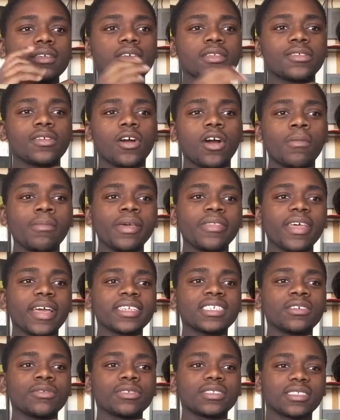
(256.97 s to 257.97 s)
She told me
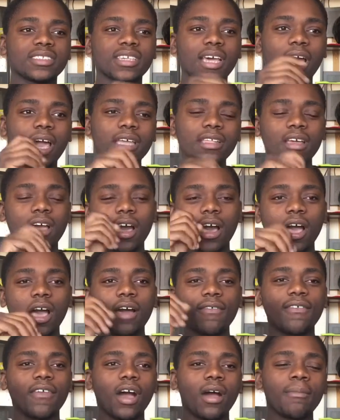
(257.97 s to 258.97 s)
that she would sign
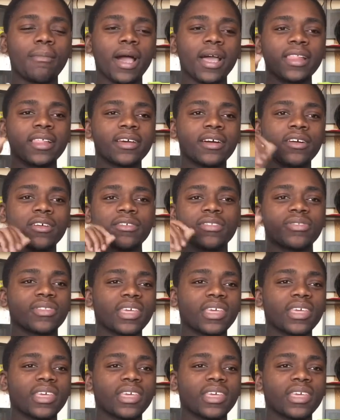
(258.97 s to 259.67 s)
off on my little